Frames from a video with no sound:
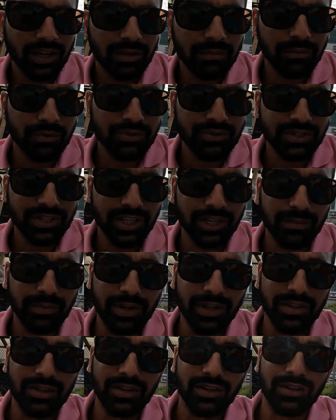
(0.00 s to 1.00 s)
uh, museum
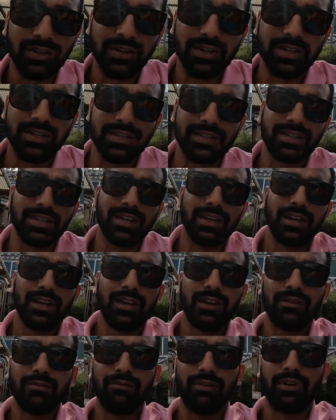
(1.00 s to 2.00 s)
either because
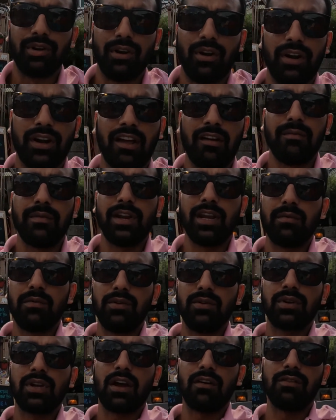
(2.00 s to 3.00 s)
would not have been
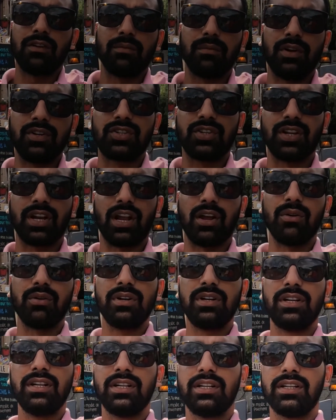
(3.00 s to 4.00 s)
able to cover much
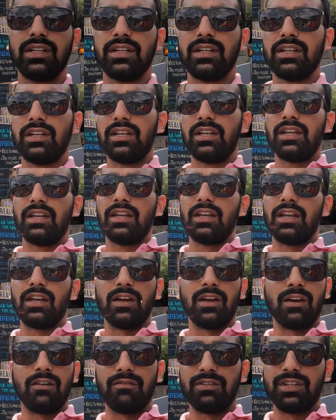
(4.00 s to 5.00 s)
ground
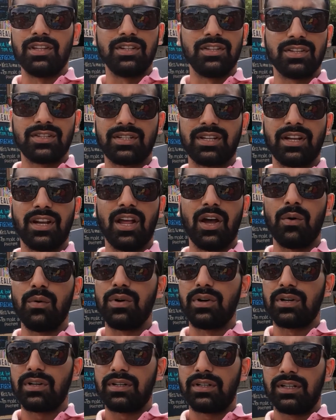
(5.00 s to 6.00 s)
uh, within just an
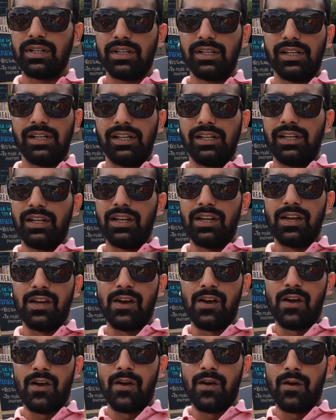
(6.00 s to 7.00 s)
hour.
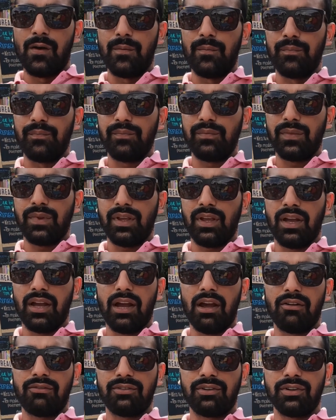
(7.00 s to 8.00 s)
Um,
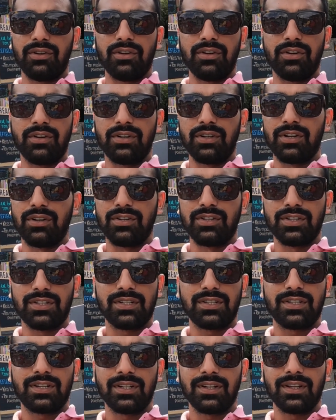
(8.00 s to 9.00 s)
after you know
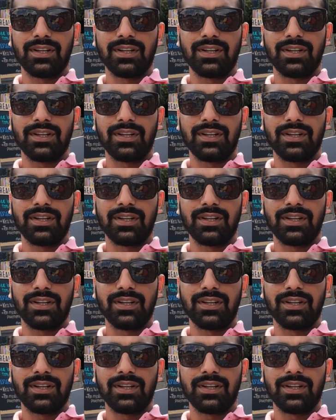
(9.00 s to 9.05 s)
just